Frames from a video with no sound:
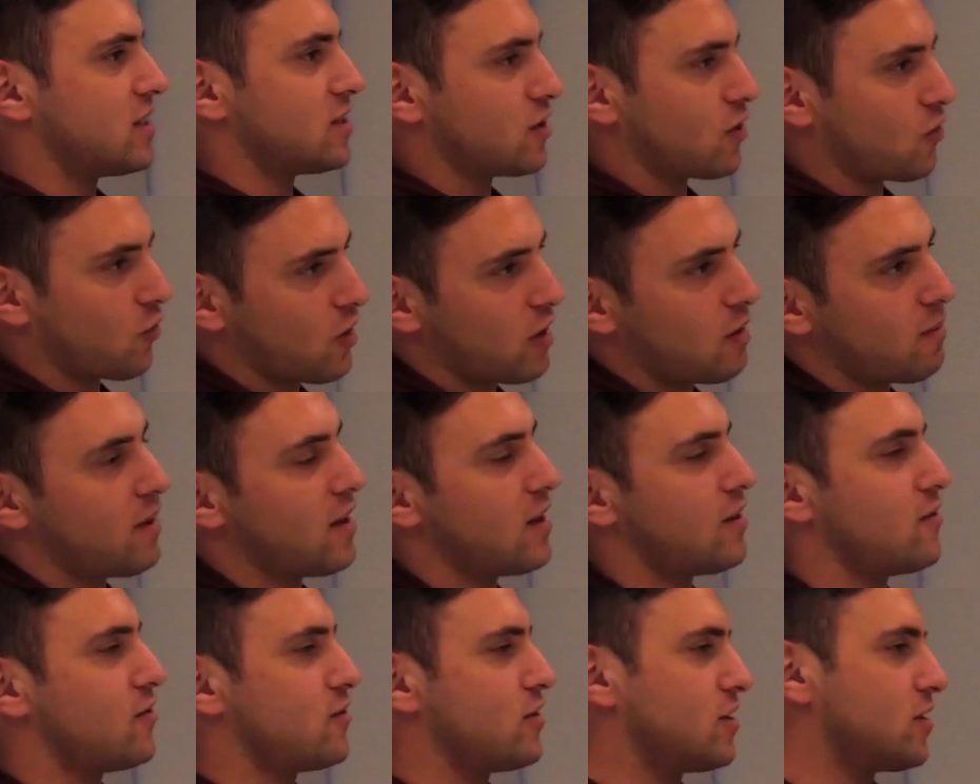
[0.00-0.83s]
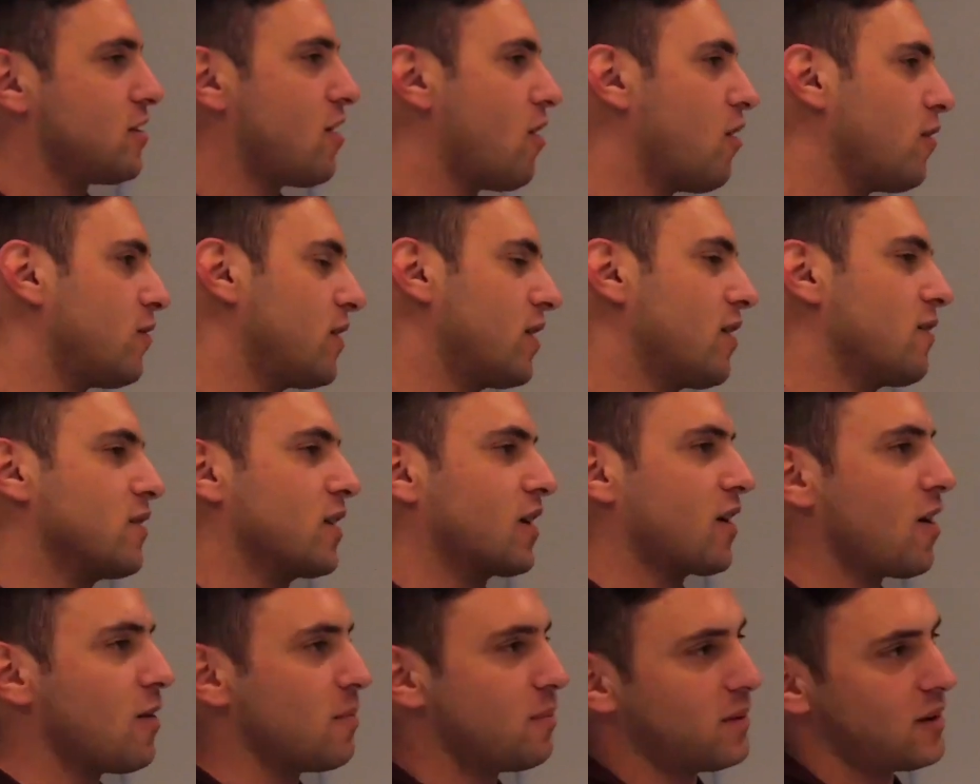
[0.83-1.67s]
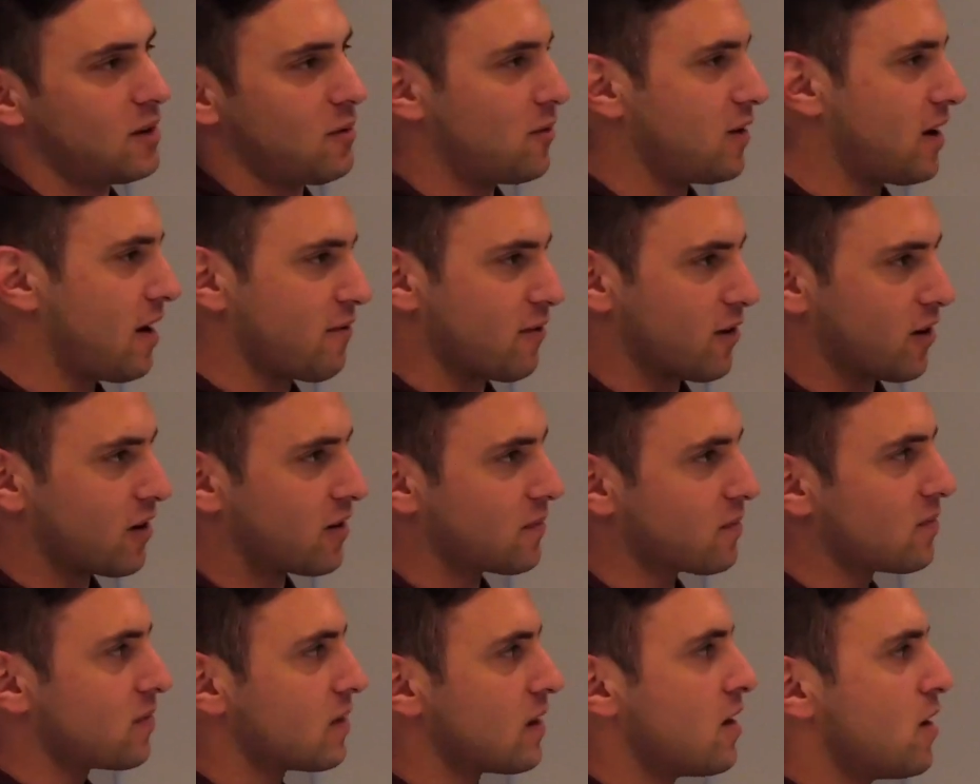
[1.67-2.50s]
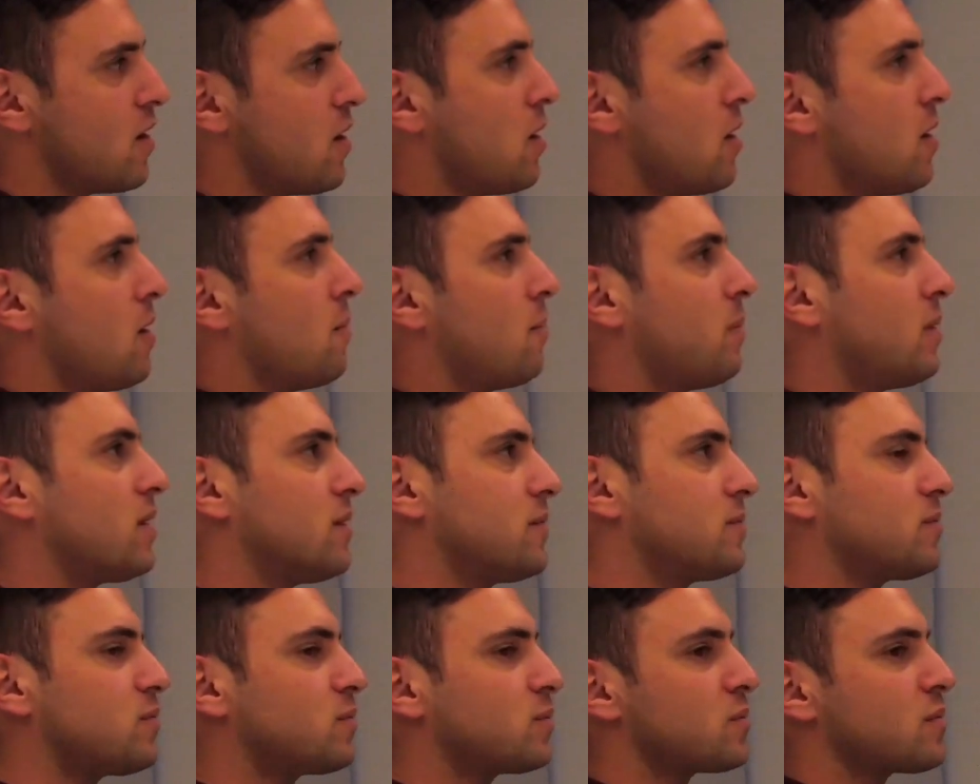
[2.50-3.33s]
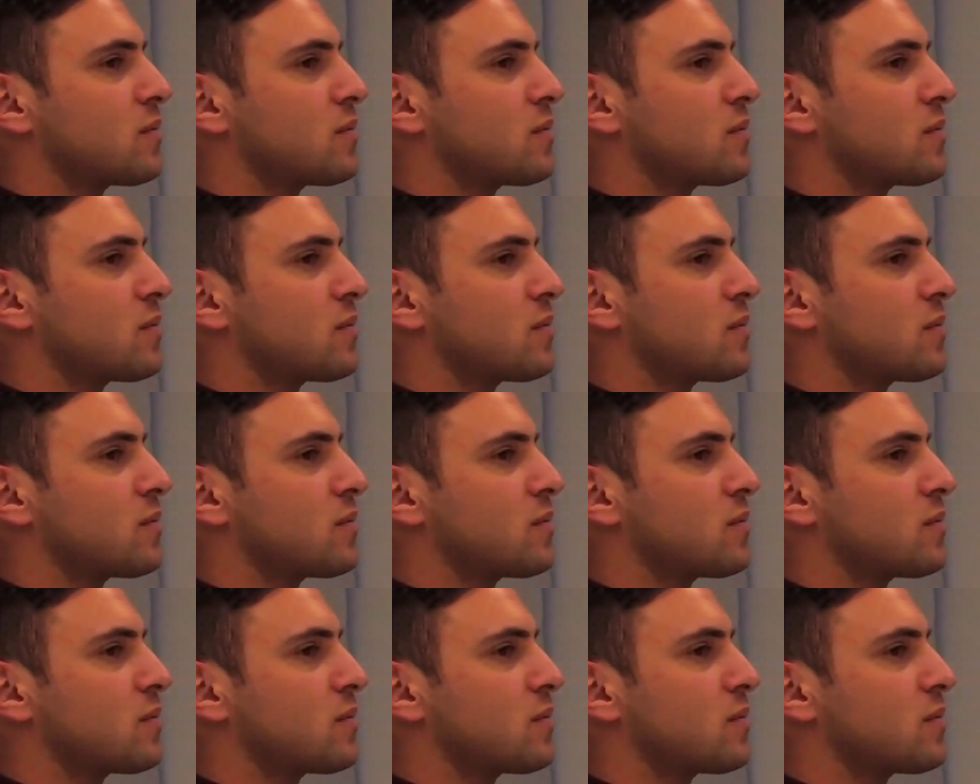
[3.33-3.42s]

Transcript: a disagreement or dissolving of the company, whatever. But